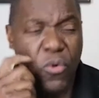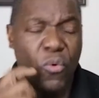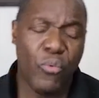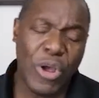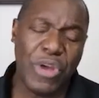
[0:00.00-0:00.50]

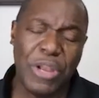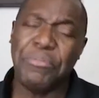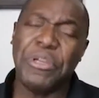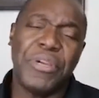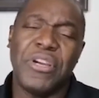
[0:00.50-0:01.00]
when, when
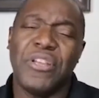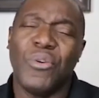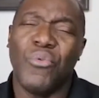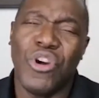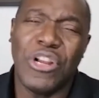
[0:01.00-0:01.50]
people hear the
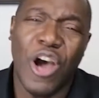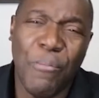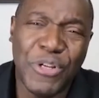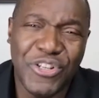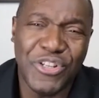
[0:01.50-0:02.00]
word
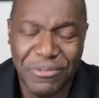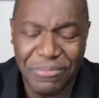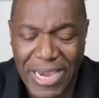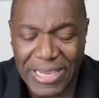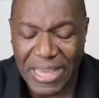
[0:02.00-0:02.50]
opportunity,
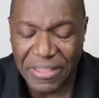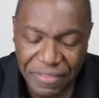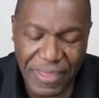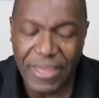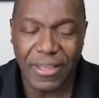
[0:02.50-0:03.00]
Mike, I
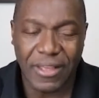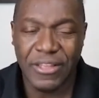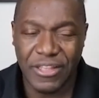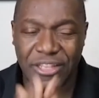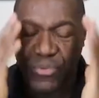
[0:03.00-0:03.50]
think
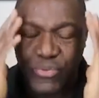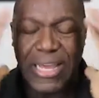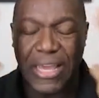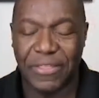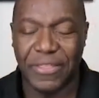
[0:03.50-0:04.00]
th- this is what
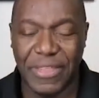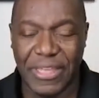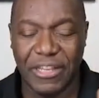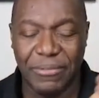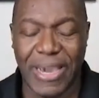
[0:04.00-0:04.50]
I
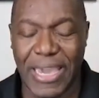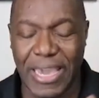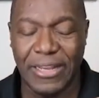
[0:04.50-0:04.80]
think in my head.